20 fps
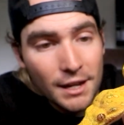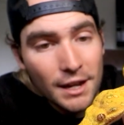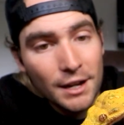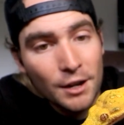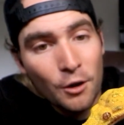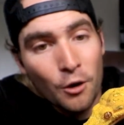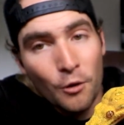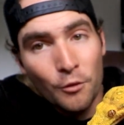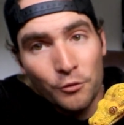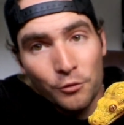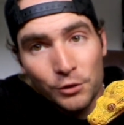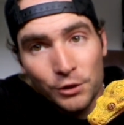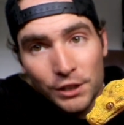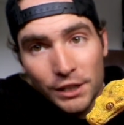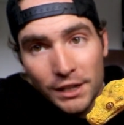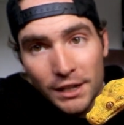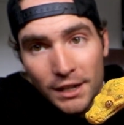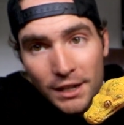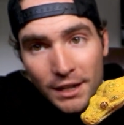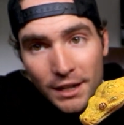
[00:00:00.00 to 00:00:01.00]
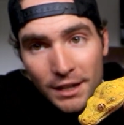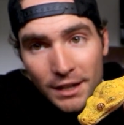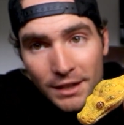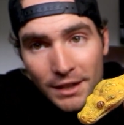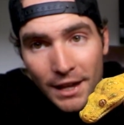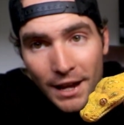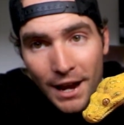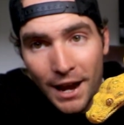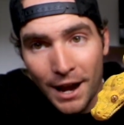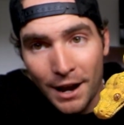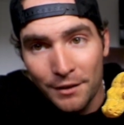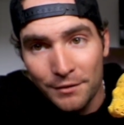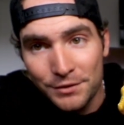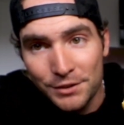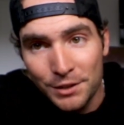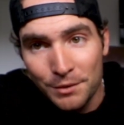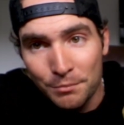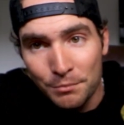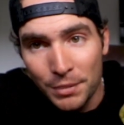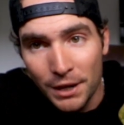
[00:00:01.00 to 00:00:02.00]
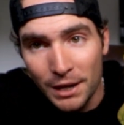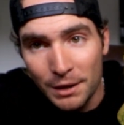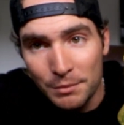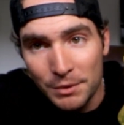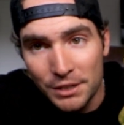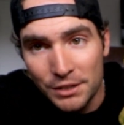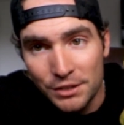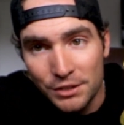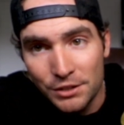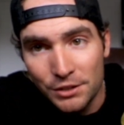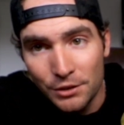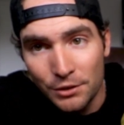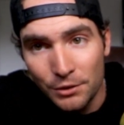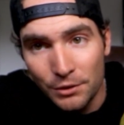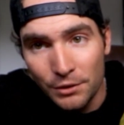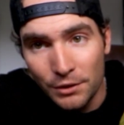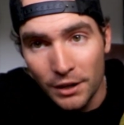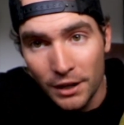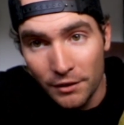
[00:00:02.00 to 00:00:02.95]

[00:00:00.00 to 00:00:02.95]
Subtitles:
and hopefully they have some babies soon.